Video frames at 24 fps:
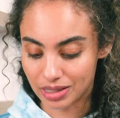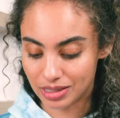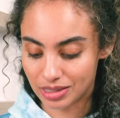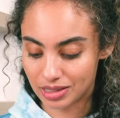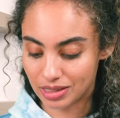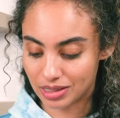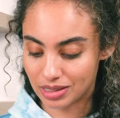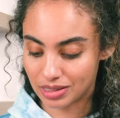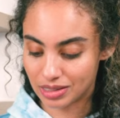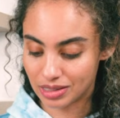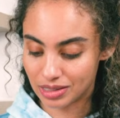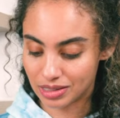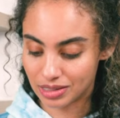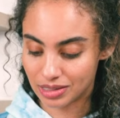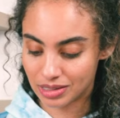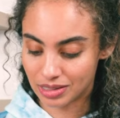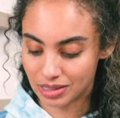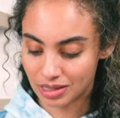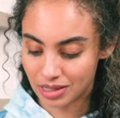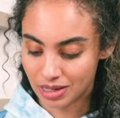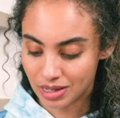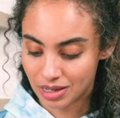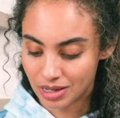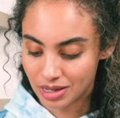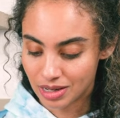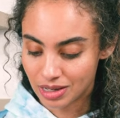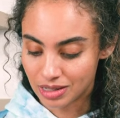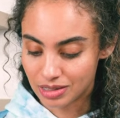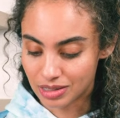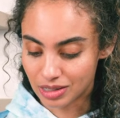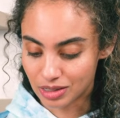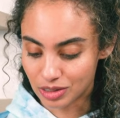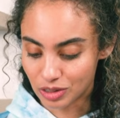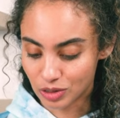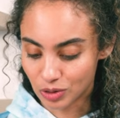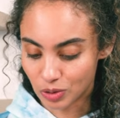this. This is
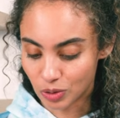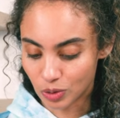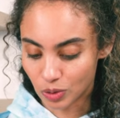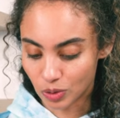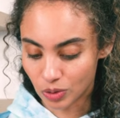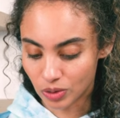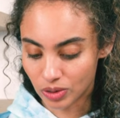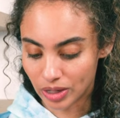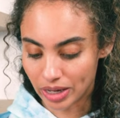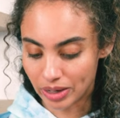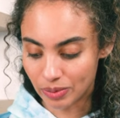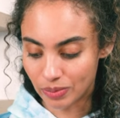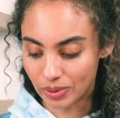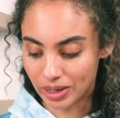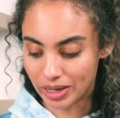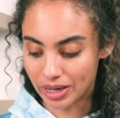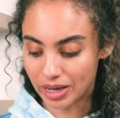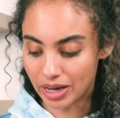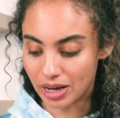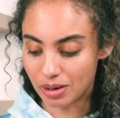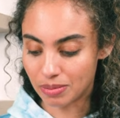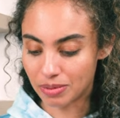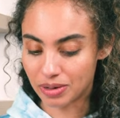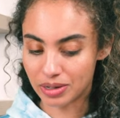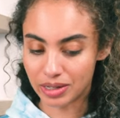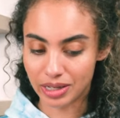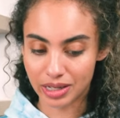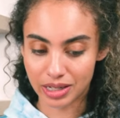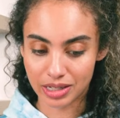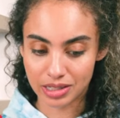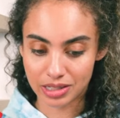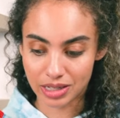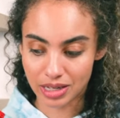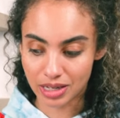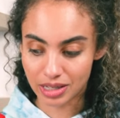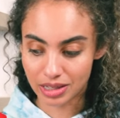such a cool lightweight camera, and I
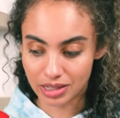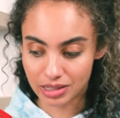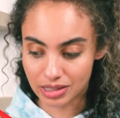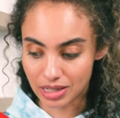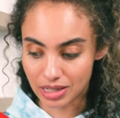can take